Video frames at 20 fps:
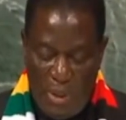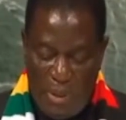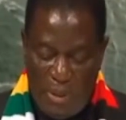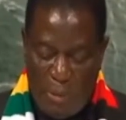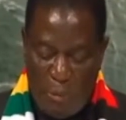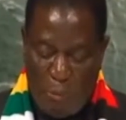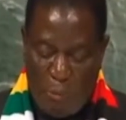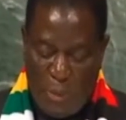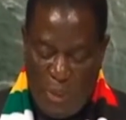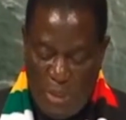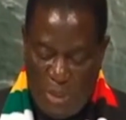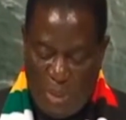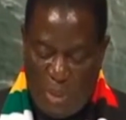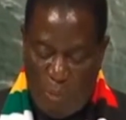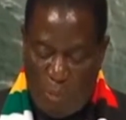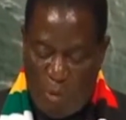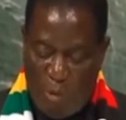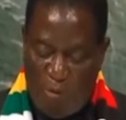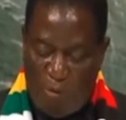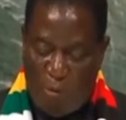the
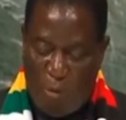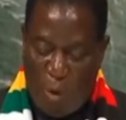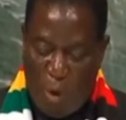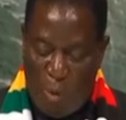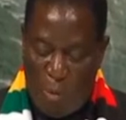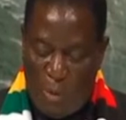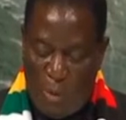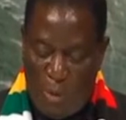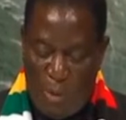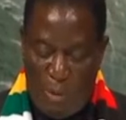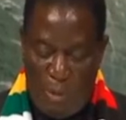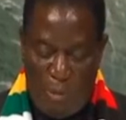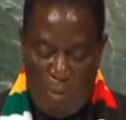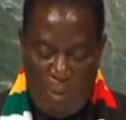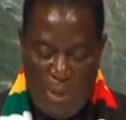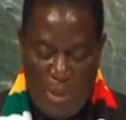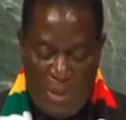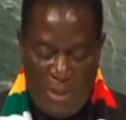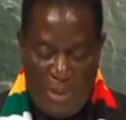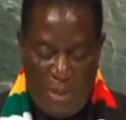principle of
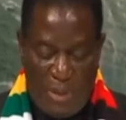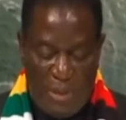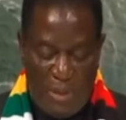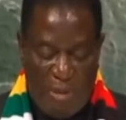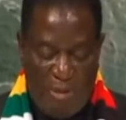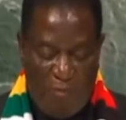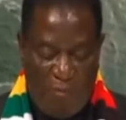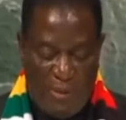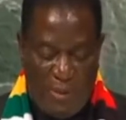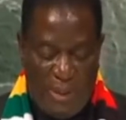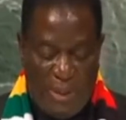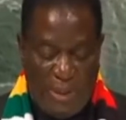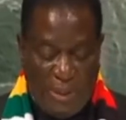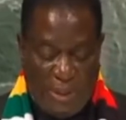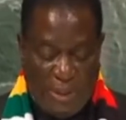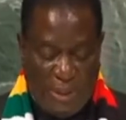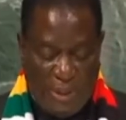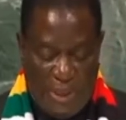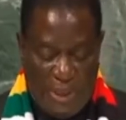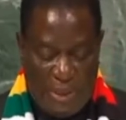common but
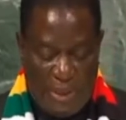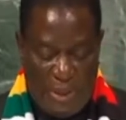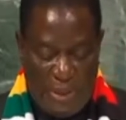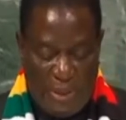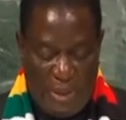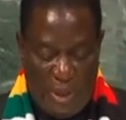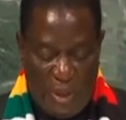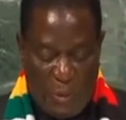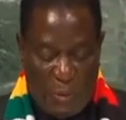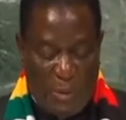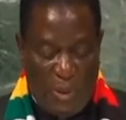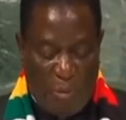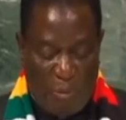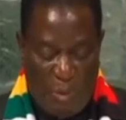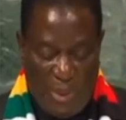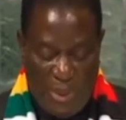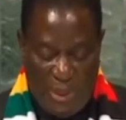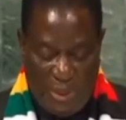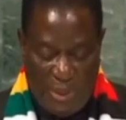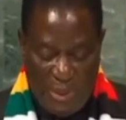differentiated
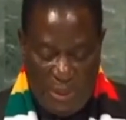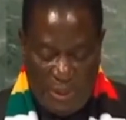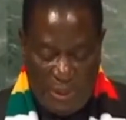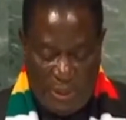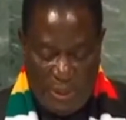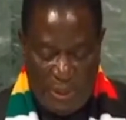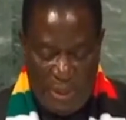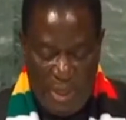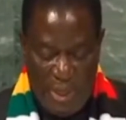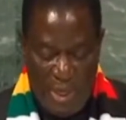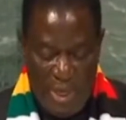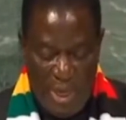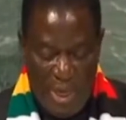responsibilities